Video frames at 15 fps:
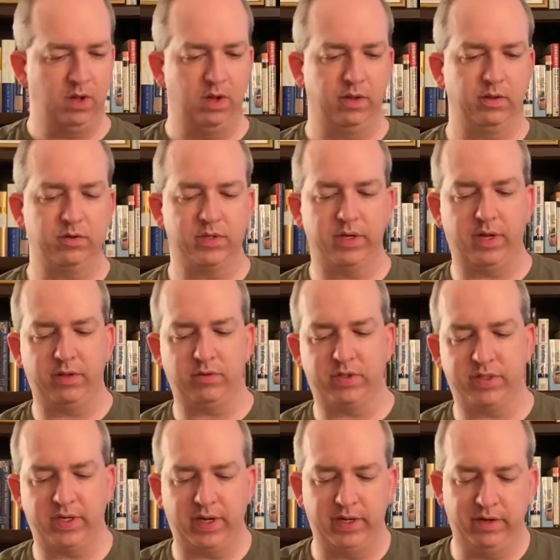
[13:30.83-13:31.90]
There's another
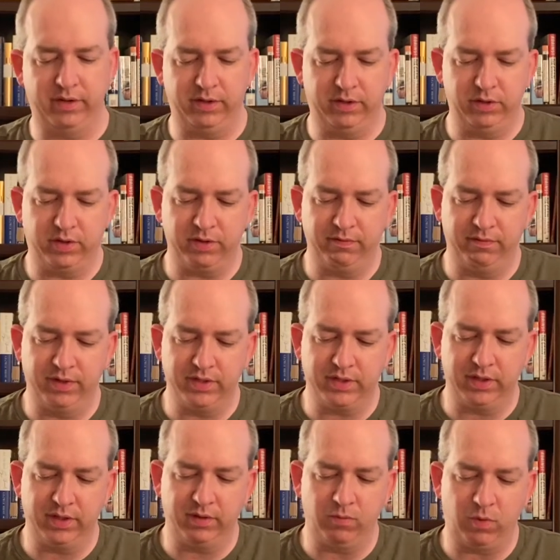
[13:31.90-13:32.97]
site that you can
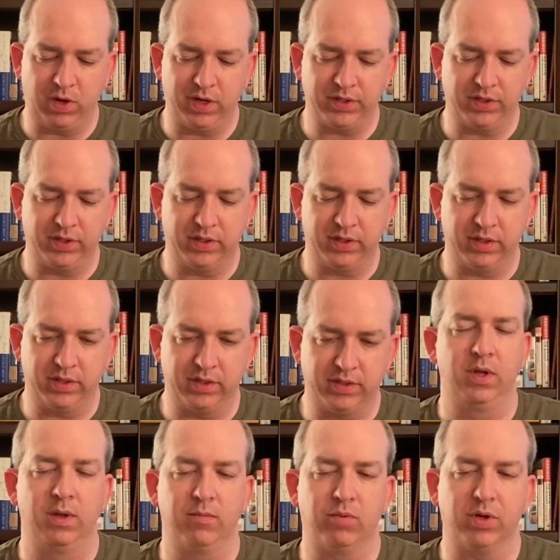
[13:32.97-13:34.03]
visit in Washington.
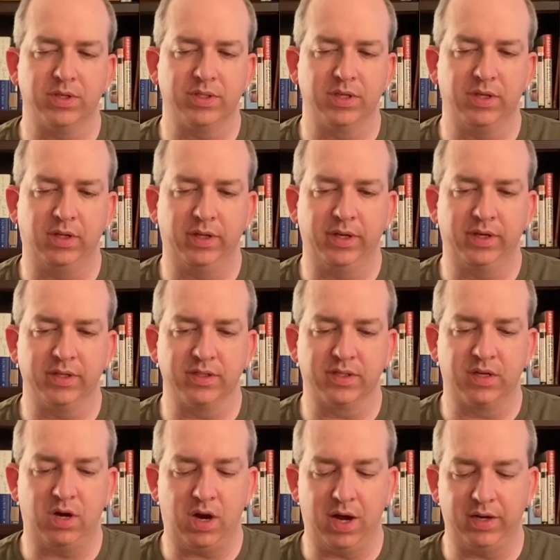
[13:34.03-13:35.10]
It's President Lincoln's
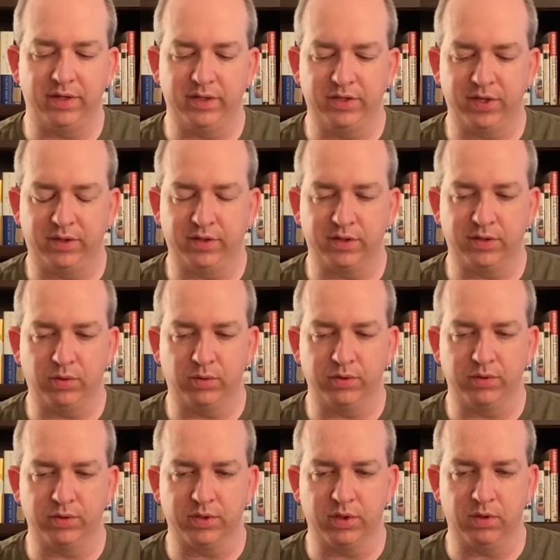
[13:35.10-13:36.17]
cottage at the Soldiers'
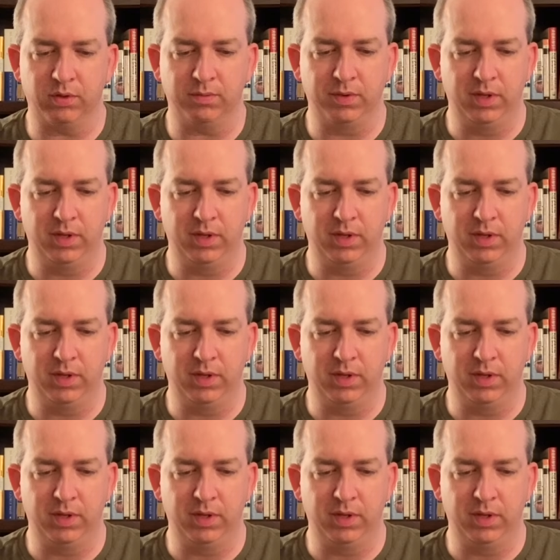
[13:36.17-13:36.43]
Home.